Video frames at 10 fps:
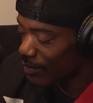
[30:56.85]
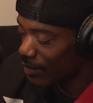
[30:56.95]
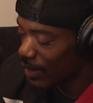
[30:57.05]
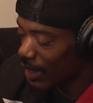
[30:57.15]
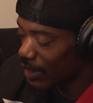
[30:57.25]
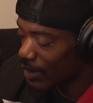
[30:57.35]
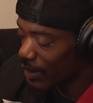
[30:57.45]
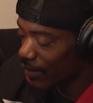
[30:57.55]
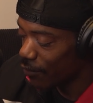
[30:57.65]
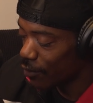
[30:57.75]
like
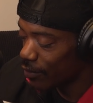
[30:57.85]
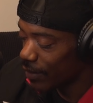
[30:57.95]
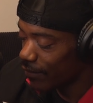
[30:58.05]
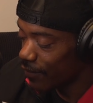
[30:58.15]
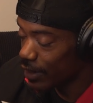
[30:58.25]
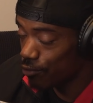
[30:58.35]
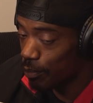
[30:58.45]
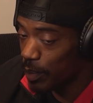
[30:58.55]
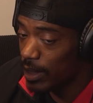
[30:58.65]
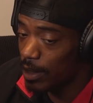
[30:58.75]
if things
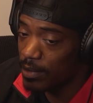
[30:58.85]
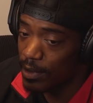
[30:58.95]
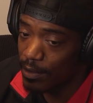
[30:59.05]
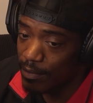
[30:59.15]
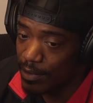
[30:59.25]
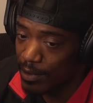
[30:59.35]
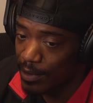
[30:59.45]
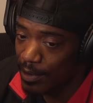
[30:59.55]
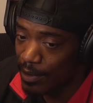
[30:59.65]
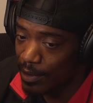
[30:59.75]
repeat themselves.
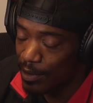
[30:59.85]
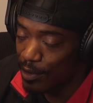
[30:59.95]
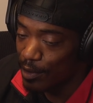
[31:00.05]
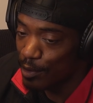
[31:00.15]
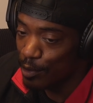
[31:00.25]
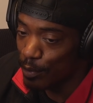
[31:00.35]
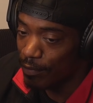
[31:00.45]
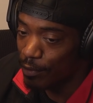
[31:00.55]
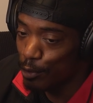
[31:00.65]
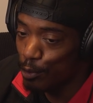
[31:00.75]
So
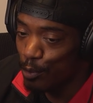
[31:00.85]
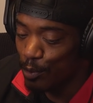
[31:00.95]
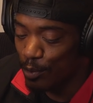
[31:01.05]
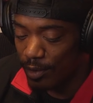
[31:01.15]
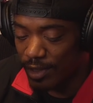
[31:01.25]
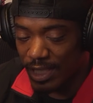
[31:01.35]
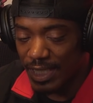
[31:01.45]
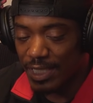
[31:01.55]
if you see